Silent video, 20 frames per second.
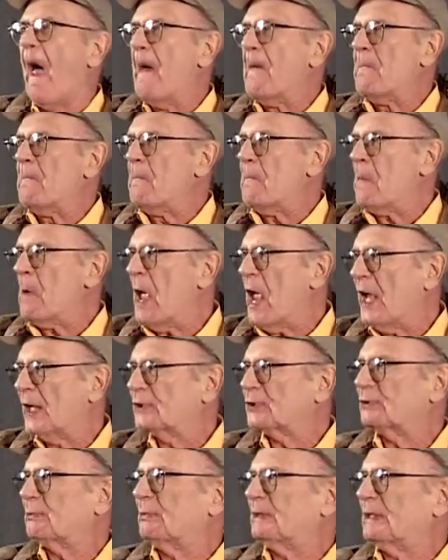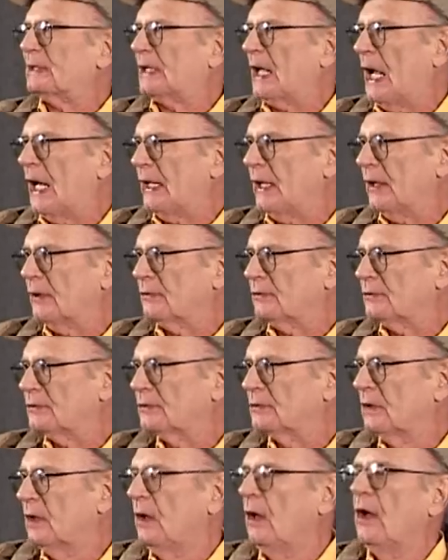mashed potatoes.
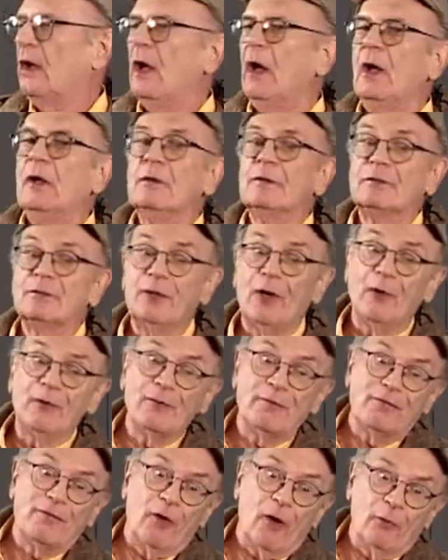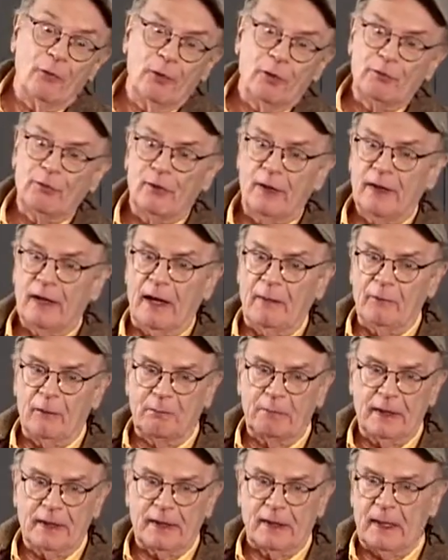So the phone would ring, I
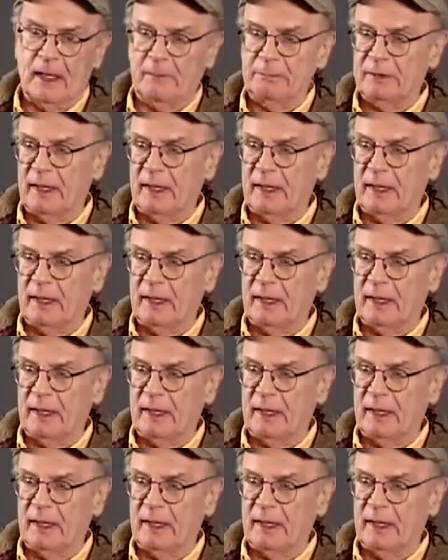would pick it up